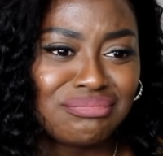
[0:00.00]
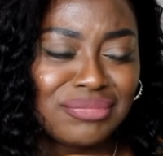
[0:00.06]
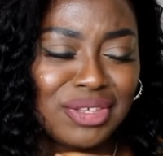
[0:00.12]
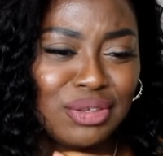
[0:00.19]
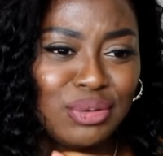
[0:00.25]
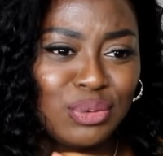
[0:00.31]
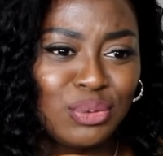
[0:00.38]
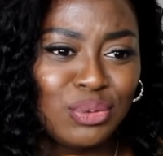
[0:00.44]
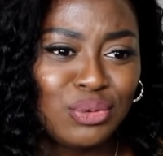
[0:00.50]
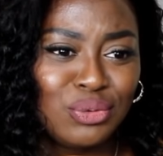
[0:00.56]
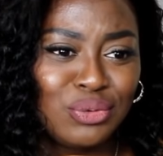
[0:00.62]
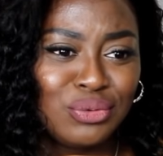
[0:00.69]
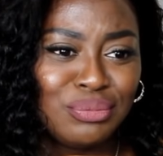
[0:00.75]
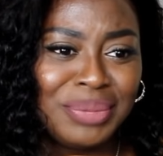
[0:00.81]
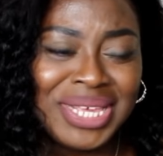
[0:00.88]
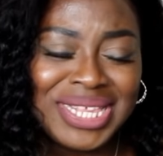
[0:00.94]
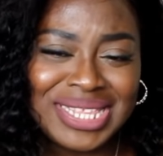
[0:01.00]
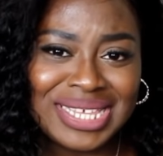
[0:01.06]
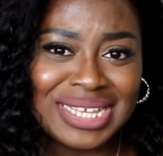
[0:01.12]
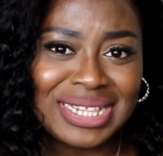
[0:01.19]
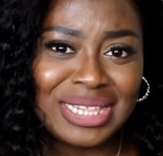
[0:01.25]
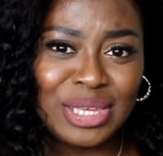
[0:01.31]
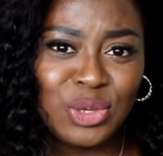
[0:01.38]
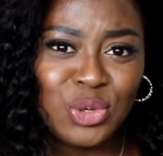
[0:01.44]
so
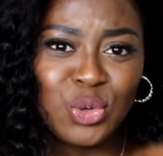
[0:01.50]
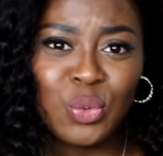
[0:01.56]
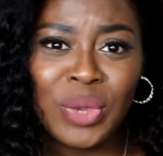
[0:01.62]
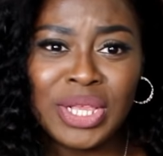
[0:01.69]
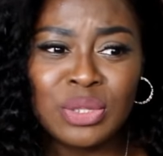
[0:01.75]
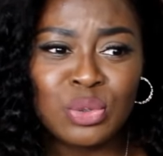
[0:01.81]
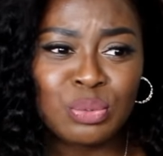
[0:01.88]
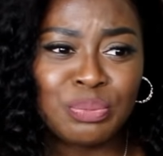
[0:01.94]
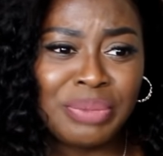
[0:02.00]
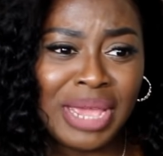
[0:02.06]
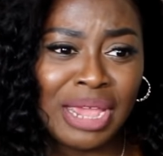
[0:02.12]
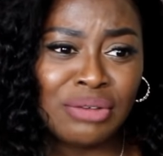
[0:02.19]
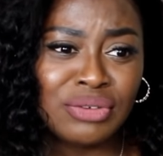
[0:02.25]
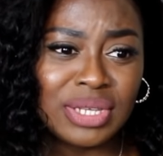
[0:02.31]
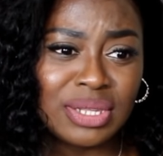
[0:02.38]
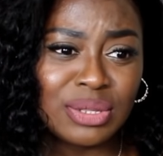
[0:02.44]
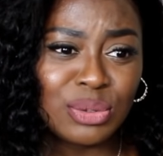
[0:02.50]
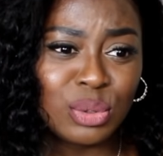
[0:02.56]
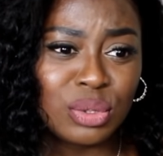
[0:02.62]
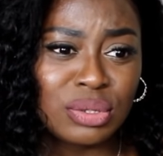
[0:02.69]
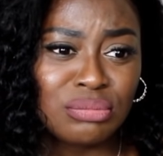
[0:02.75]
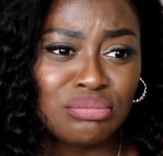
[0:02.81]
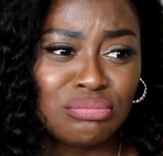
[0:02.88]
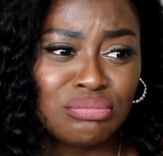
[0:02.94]
basically you went to
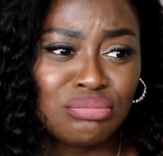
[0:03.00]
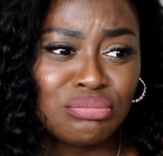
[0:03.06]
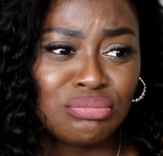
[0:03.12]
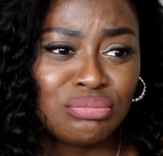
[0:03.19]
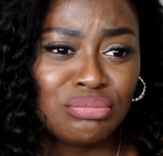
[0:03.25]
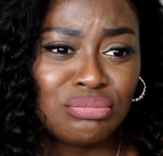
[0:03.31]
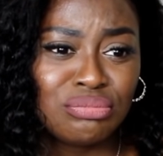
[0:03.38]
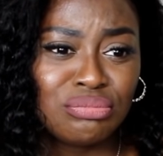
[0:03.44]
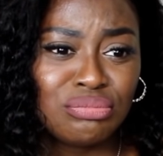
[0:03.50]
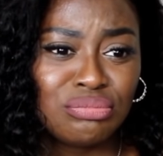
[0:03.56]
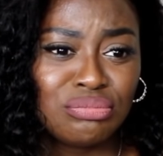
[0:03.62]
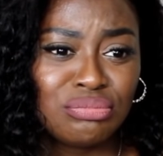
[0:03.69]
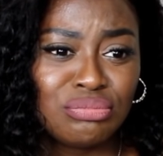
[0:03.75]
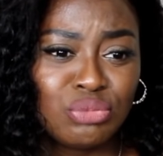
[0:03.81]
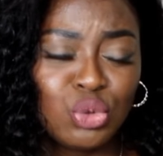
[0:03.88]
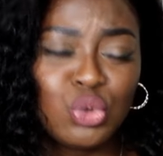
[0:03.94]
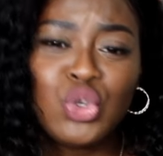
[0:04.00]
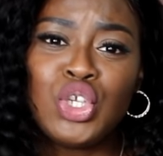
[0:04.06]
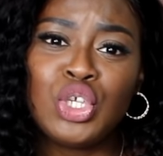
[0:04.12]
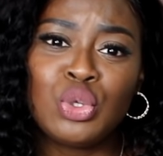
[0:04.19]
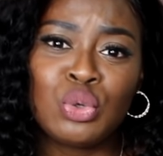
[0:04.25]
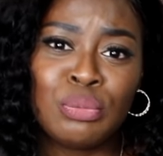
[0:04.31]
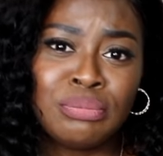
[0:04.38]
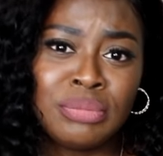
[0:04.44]
Paris to
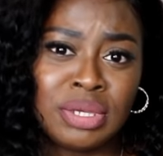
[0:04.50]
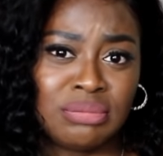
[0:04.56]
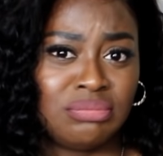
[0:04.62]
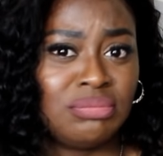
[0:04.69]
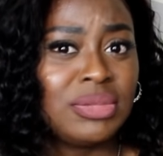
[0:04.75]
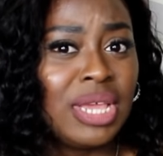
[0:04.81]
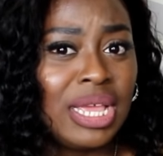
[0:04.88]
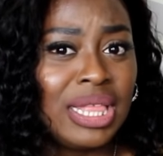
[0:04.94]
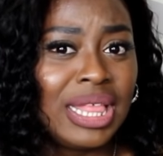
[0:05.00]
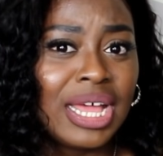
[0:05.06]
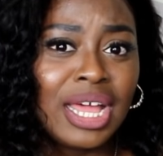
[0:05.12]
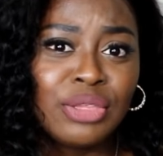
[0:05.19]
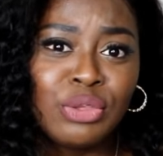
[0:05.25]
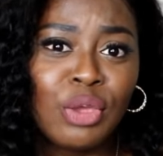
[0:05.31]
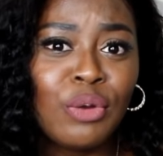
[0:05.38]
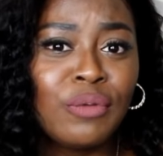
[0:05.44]
cheat on me. Like, I know